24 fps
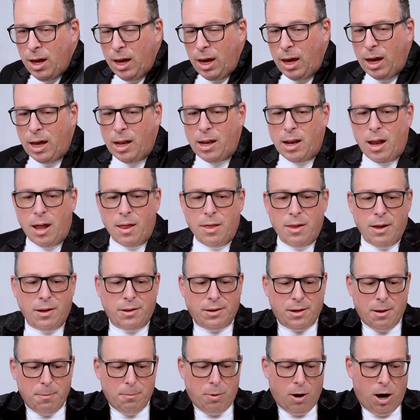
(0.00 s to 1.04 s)
In this
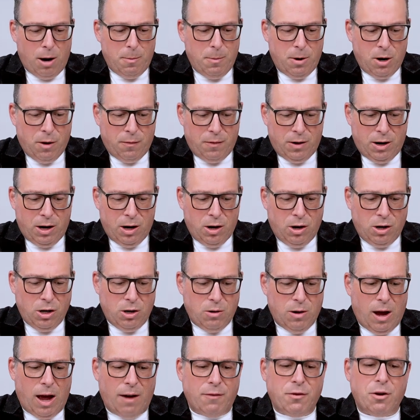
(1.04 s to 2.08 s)
compartment over here,
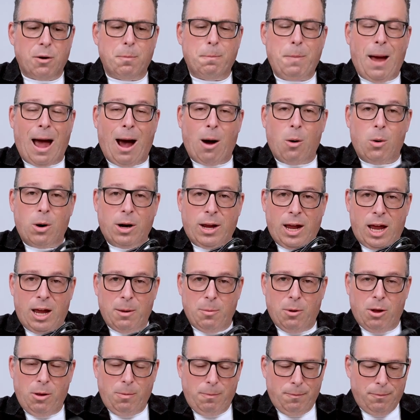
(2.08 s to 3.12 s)
you have your power
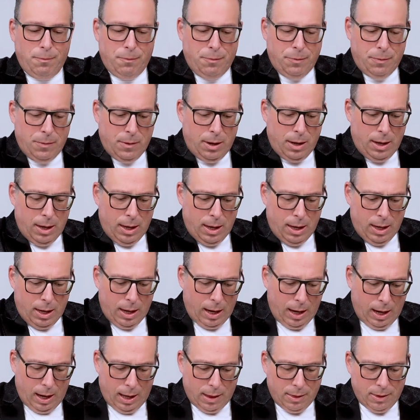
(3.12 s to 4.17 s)
cable.
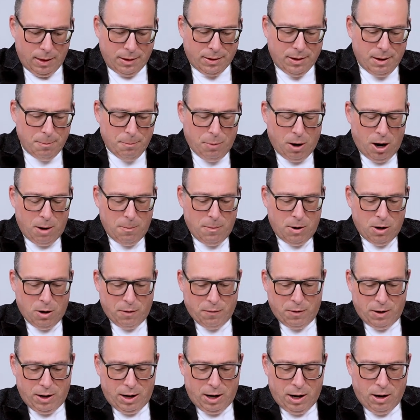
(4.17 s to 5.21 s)
In this compartment
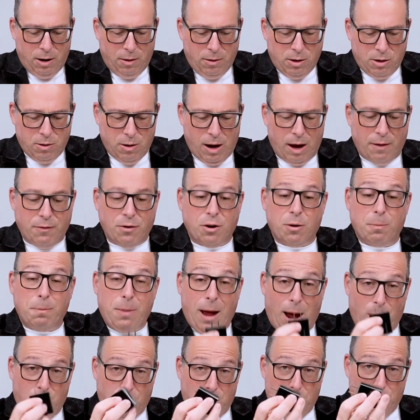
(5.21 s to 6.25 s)
over here, you have your
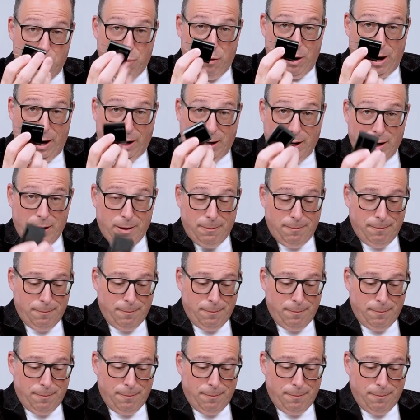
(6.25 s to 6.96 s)
power brick.